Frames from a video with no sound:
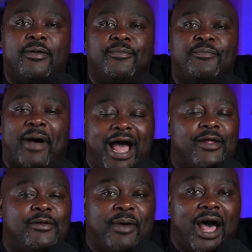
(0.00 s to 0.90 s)

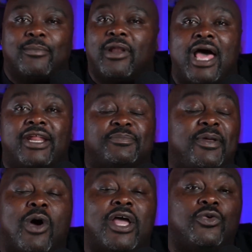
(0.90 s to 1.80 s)
Bottom line is
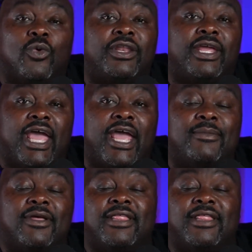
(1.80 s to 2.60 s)
BYU won the game.